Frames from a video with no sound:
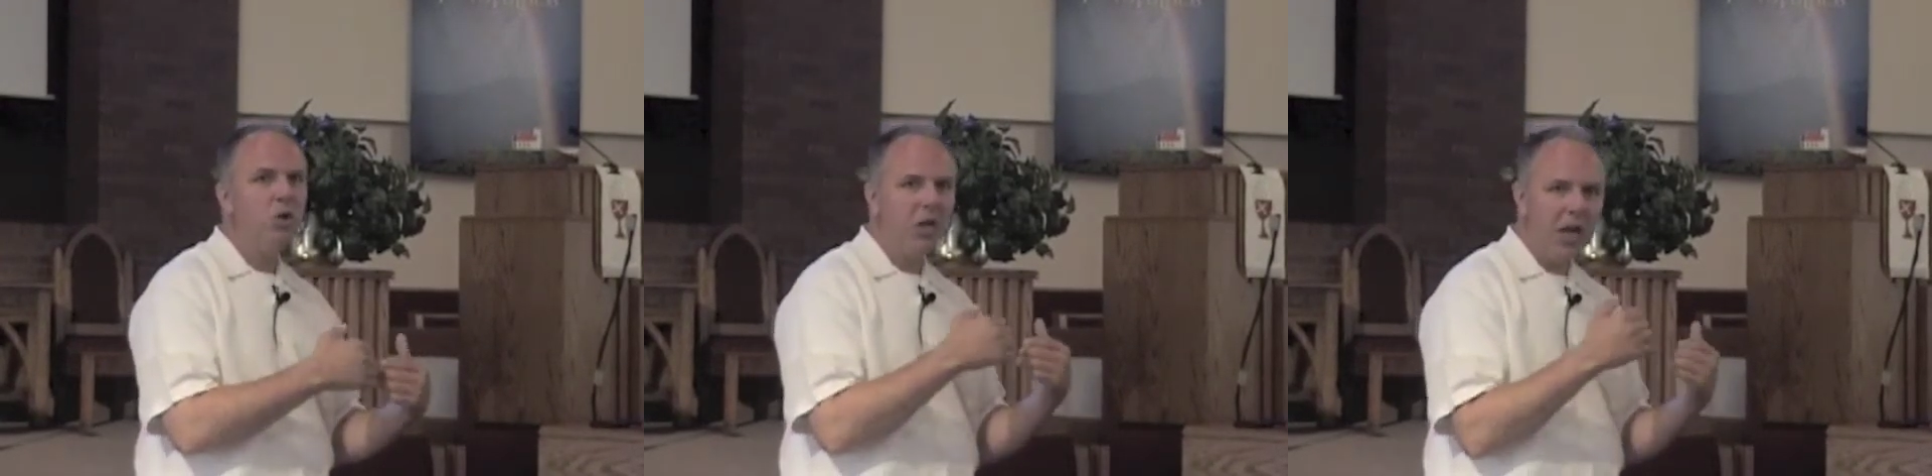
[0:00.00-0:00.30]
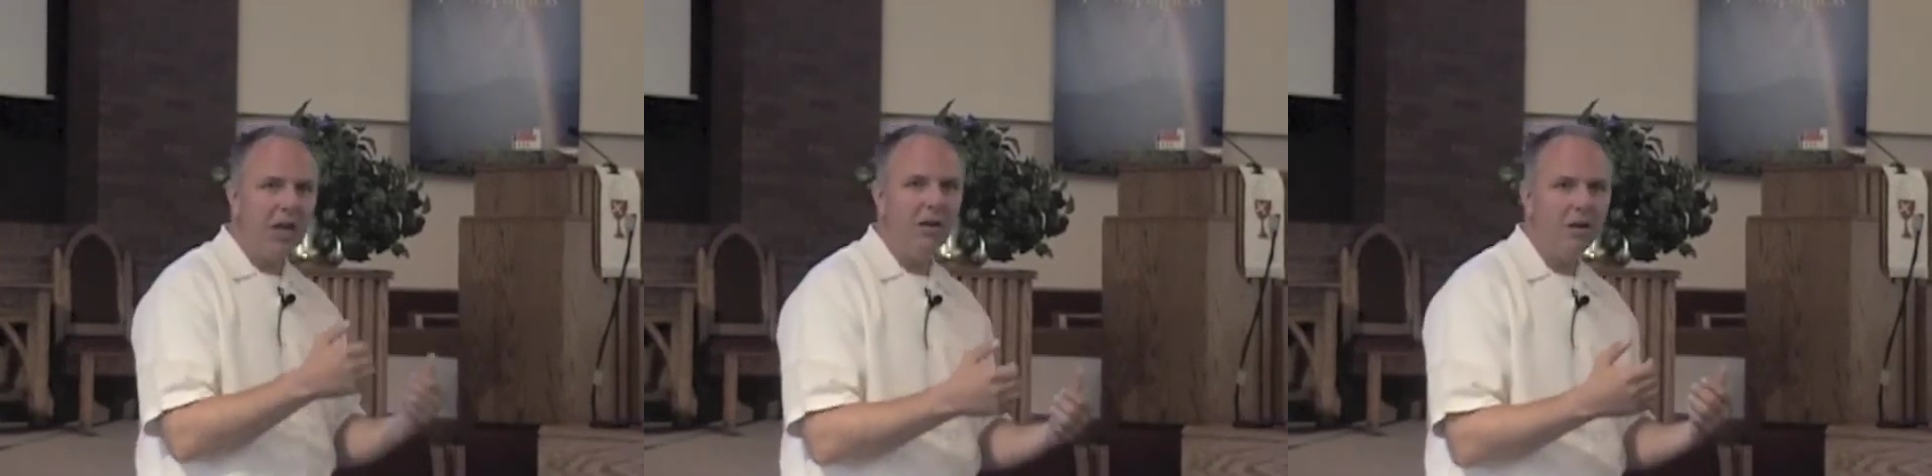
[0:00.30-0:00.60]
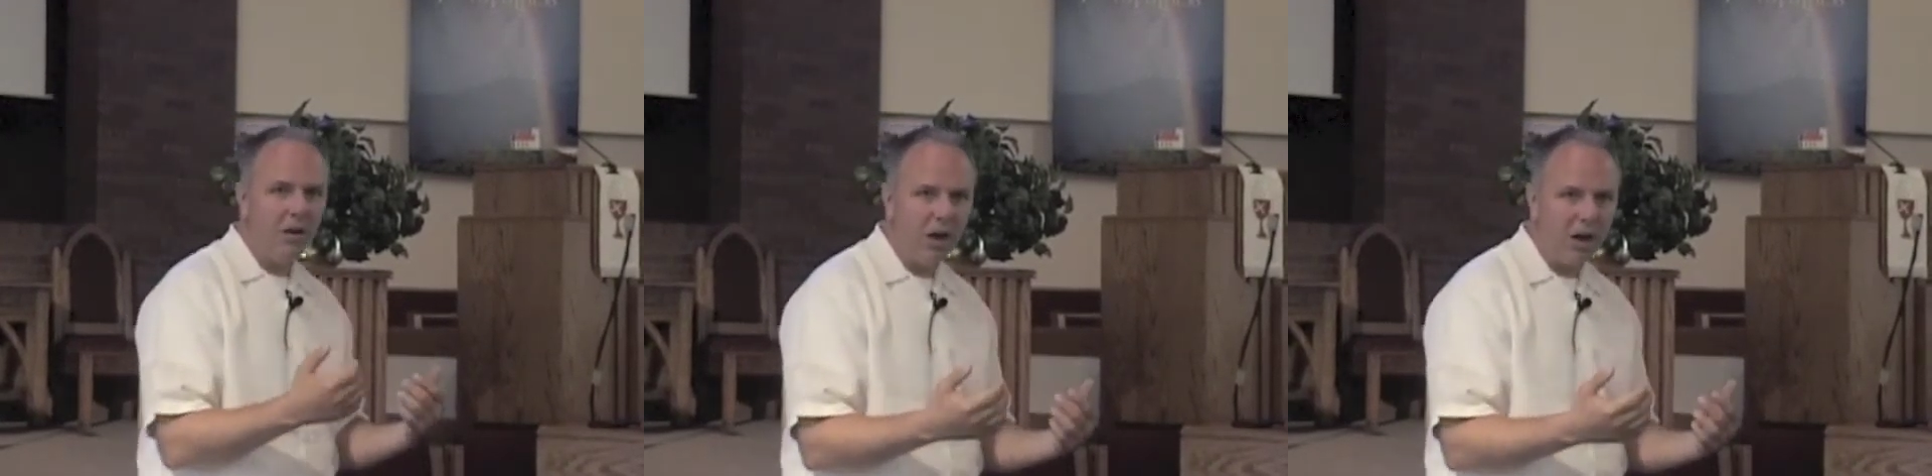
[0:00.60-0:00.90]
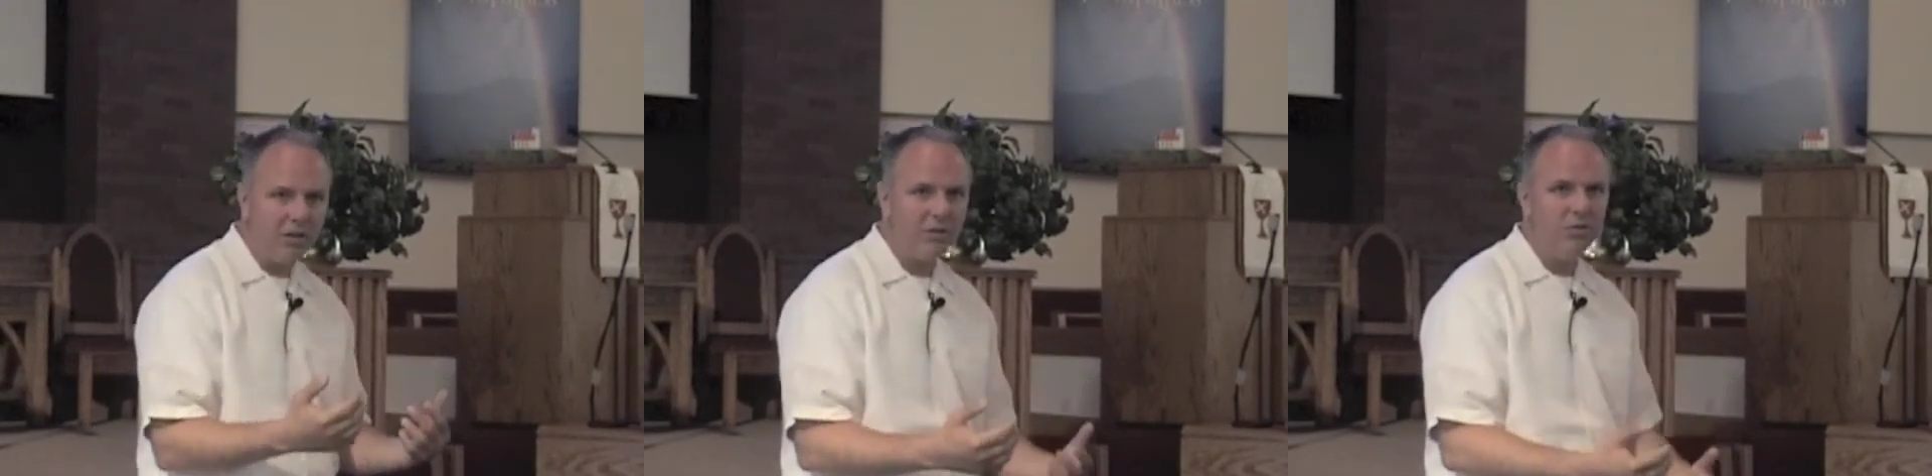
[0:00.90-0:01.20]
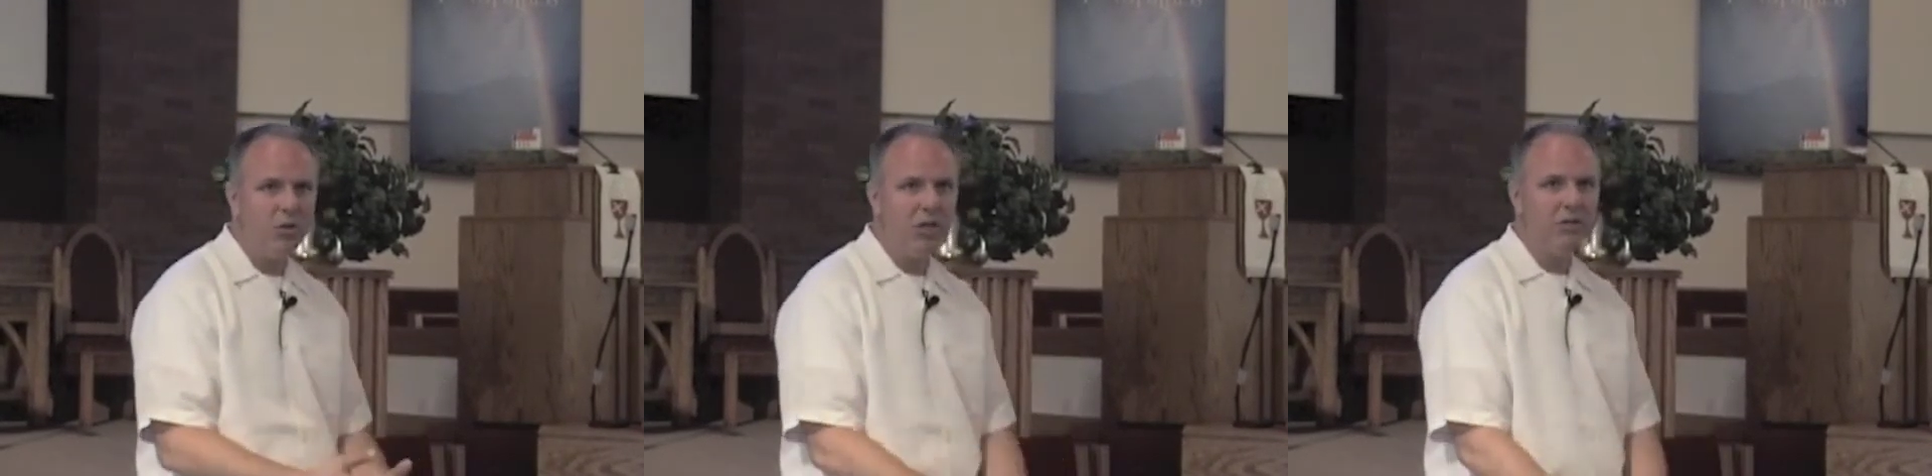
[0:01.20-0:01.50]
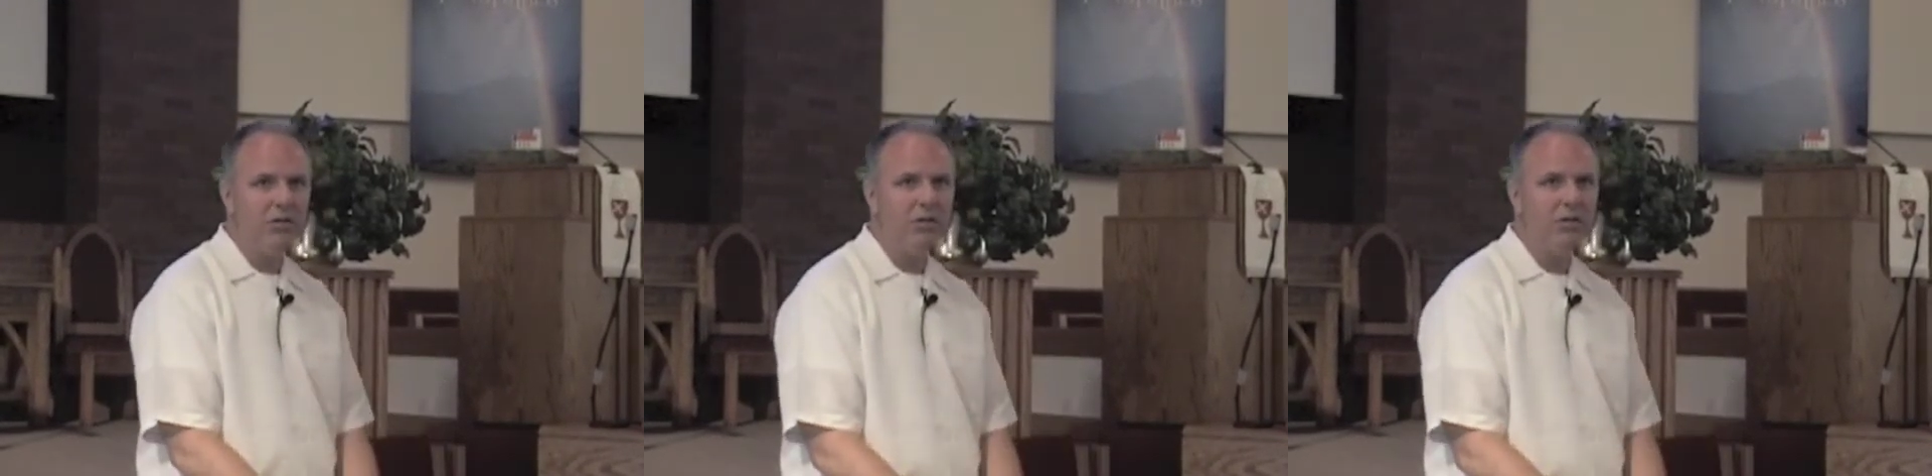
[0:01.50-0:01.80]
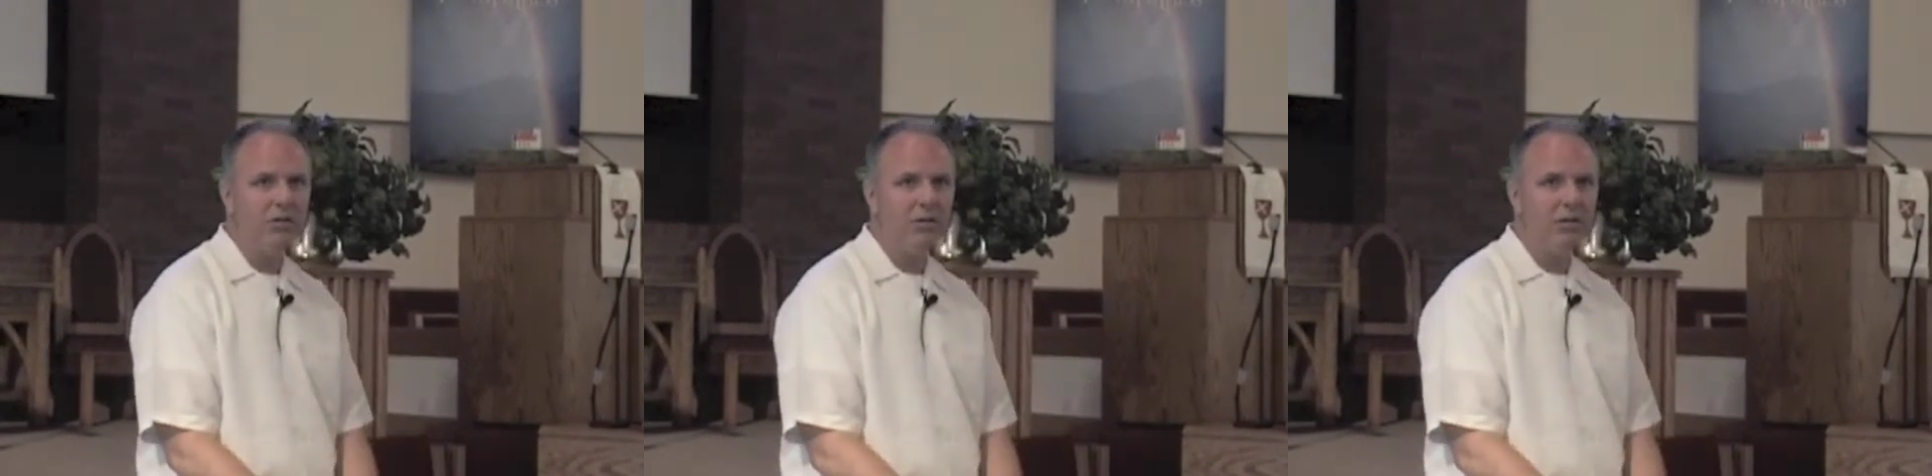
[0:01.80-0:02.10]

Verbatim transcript: chain us. Jesus'